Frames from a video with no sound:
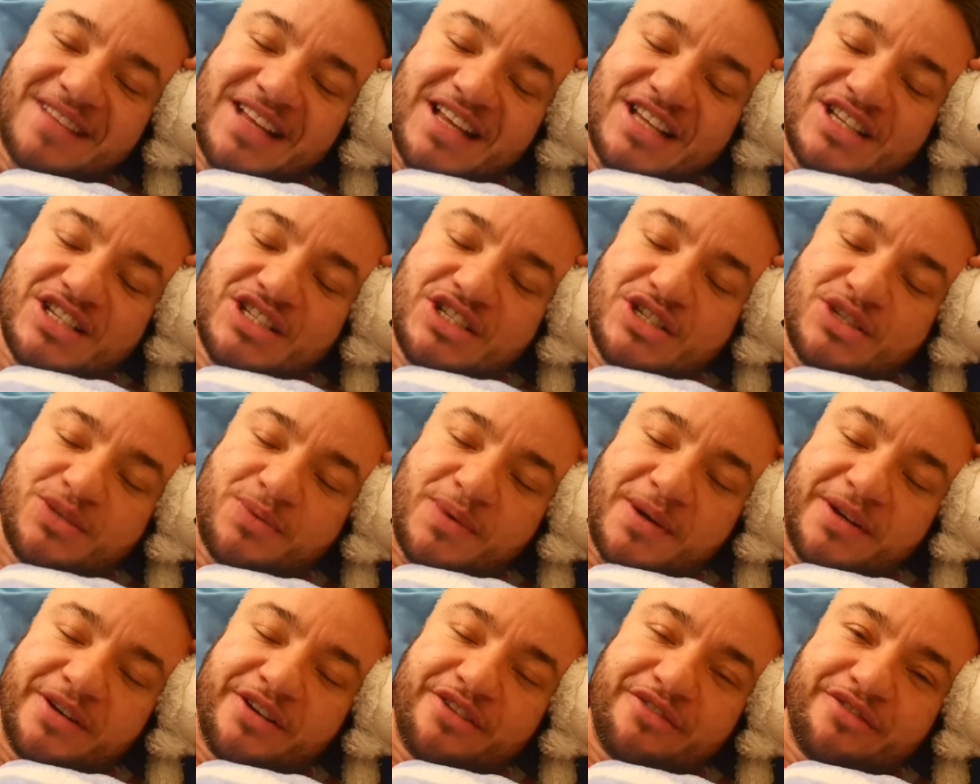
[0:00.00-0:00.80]
it's just
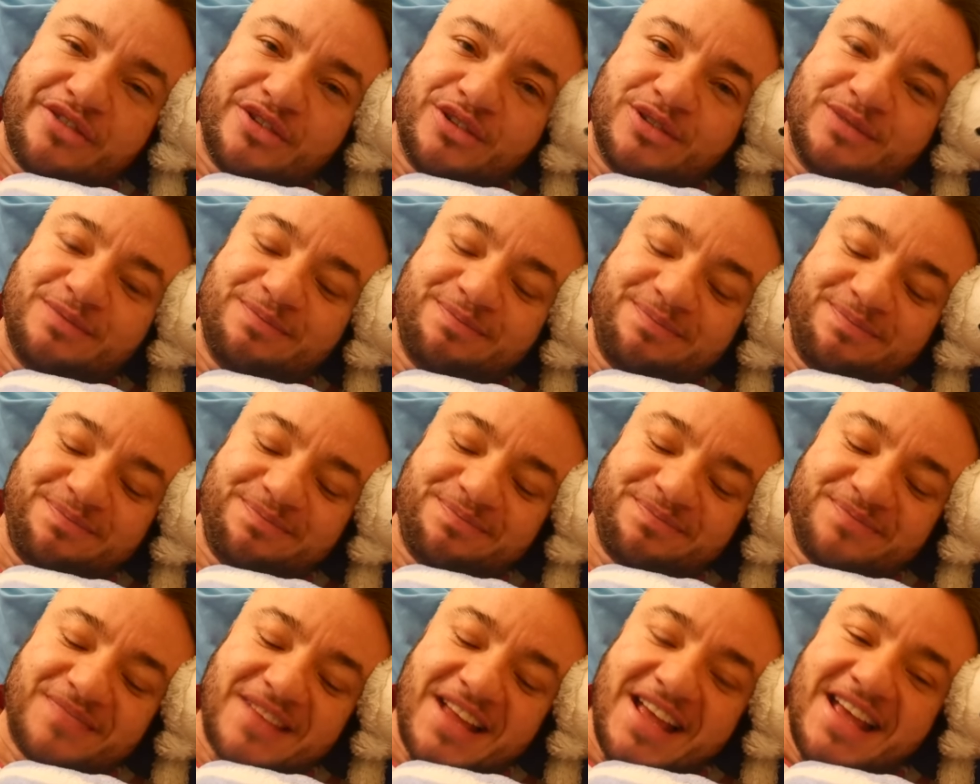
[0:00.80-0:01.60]
wonderful.
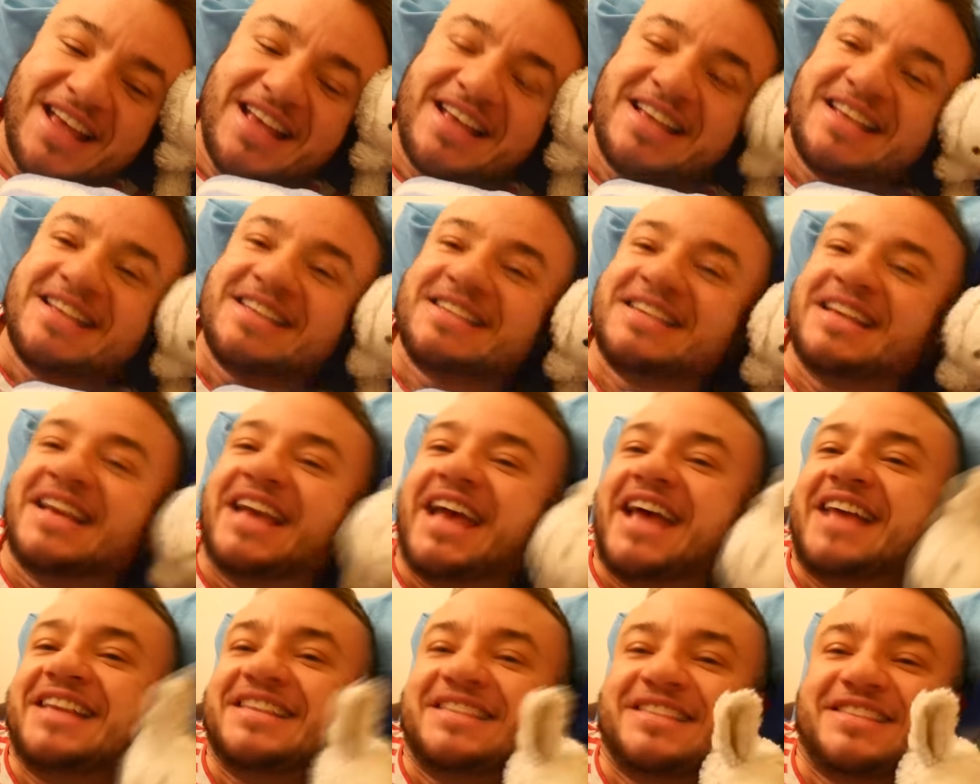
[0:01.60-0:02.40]
So
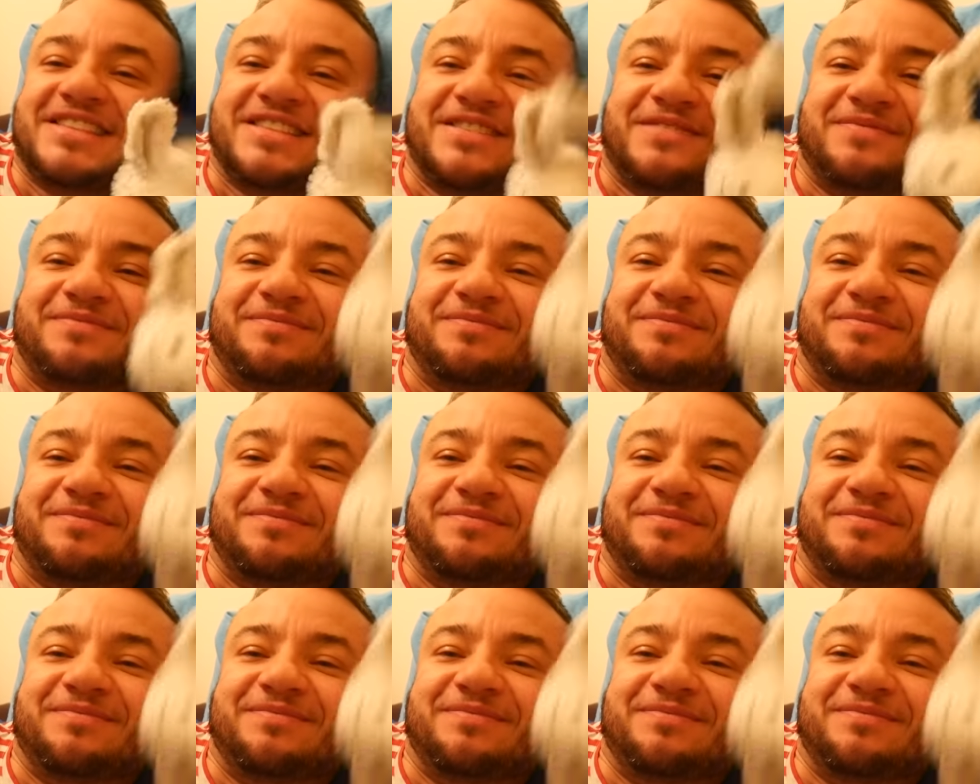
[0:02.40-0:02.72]
yes,